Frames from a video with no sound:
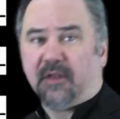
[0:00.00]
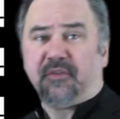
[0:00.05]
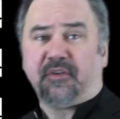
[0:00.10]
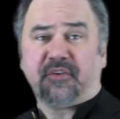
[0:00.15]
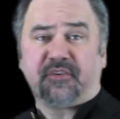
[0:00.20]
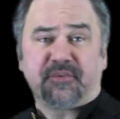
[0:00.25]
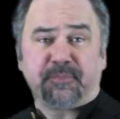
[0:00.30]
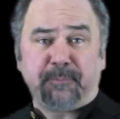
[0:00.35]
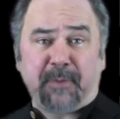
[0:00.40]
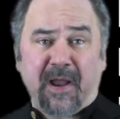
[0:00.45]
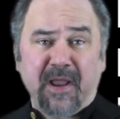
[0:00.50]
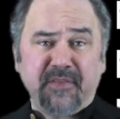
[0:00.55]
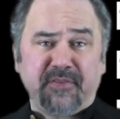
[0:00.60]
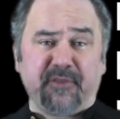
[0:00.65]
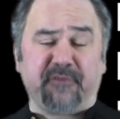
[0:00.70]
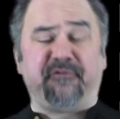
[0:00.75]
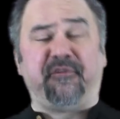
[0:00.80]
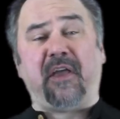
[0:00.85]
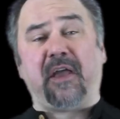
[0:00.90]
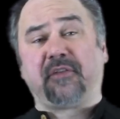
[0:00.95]
despite
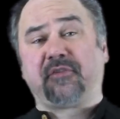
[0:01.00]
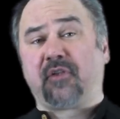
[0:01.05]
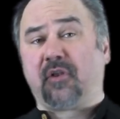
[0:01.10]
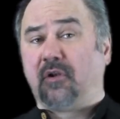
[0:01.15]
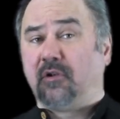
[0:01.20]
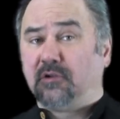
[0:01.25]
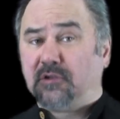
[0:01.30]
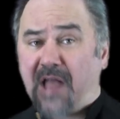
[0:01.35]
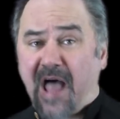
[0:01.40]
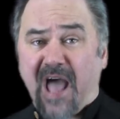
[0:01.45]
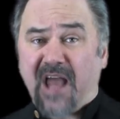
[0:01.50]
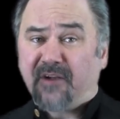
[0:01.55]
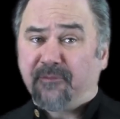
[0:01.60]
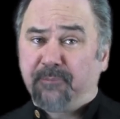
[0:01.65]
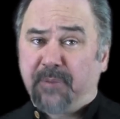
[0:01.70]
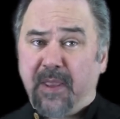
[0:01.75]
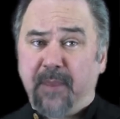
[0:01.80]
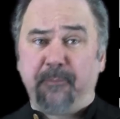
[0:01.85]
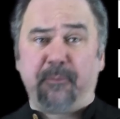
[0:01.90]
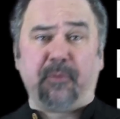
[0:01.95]
the fact that a lot of
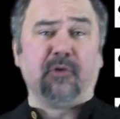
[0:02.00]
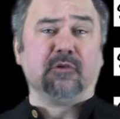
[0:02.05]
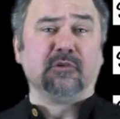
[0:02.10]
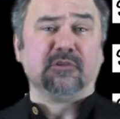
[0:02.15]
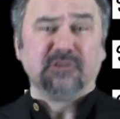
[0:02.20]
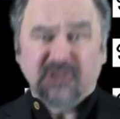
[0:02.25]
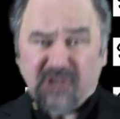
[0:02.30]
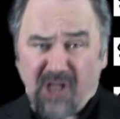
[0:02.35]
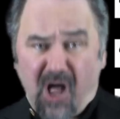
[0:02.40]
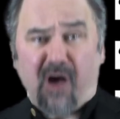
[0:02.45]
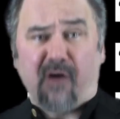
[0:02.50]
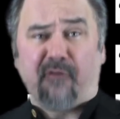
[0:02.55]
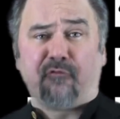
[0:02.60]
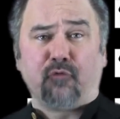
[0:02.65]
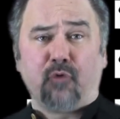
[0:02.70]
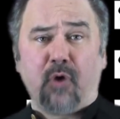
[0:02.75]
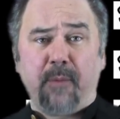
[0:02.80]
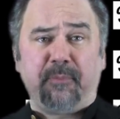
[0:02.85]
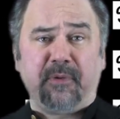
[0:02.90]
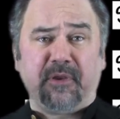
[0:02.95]
people love
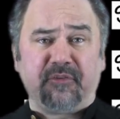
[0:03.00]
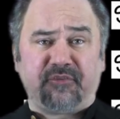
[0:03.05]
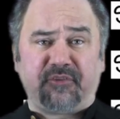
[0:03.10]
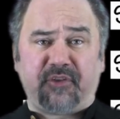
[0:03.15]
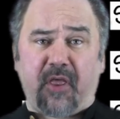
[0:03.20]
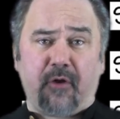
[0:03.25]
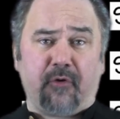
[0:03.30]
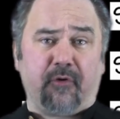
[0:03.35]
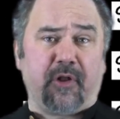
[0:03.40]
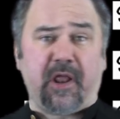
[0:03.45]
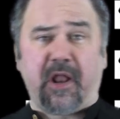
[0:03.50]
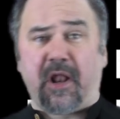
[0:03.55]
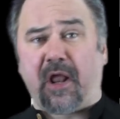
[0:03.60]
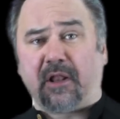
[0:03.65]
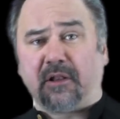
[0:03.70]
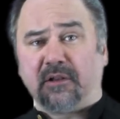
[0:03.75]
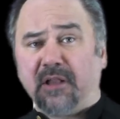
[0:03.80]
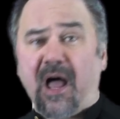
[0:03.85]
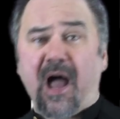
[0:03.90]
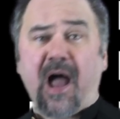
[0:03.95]
ripping Saturday
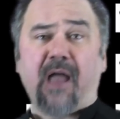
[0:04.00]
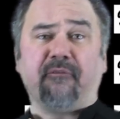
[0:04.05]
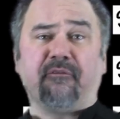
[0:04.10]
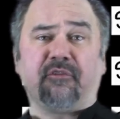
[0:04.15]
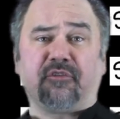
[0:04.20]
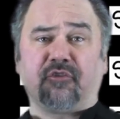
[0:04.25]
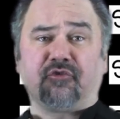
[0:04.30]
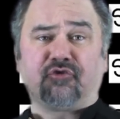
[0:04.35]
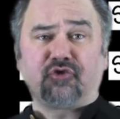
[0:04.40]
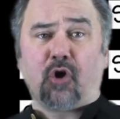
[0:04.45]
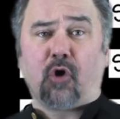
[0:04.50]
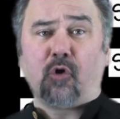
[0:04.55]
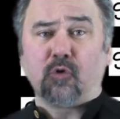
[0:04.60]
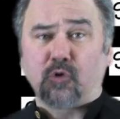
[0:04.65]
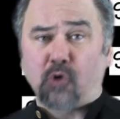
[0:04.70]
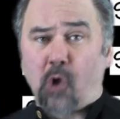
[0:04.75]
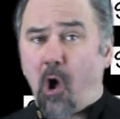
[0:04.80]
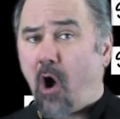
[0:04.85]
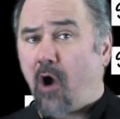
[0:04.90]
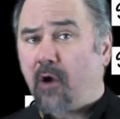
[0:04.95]
Night Live as a show
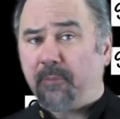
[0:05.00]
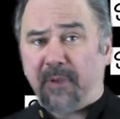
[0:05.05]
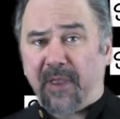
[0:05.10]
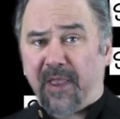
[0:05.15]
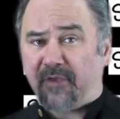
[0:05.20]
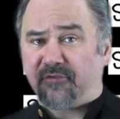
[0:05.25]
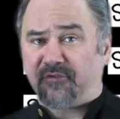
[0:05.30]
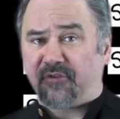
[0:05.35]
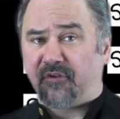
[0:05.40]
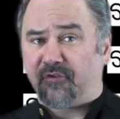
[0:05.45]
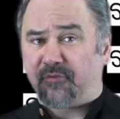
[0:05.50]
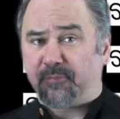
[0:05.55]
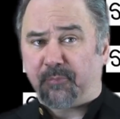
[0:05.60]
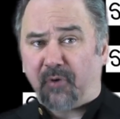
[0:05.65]
long past its